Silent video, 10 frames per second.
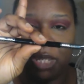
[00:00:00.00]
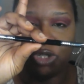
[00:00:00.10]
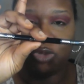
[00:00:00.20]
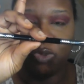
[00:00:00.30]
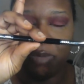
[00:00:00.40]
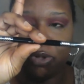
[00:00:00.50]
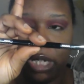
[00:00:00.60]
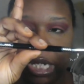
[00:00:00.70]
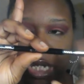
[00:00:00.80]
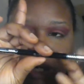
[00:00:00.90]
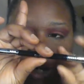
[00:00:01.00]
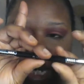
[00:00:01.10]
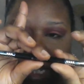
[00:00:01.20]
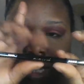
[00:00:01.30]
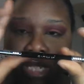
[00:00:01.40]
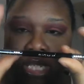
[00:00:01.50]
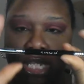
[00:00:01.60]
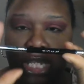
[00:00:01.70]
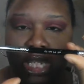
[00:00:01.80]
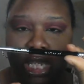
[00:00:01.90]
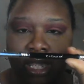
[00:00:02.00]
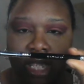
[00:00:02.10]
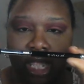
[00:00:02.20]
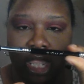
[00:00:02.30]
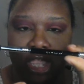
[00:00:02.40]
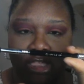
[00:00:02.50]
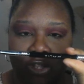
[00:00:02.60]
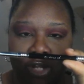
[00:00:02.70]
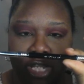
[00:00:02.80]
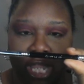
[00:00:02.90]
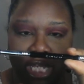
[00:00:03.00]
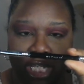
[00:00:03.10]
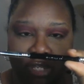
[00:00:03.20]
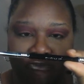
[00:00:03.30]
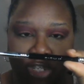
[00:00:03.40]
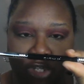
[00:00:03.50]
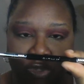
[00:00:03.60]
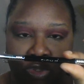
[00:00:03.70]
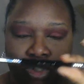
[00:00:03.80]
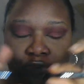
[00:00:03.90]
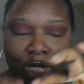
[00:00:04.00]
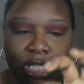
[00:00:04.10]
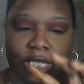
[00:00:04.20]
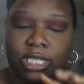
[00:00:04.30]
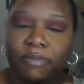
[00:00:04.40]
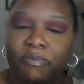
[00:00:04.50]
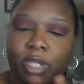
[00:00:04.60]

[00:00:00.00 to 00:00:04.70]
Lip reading: sweeper here and the E38 diffuse crease.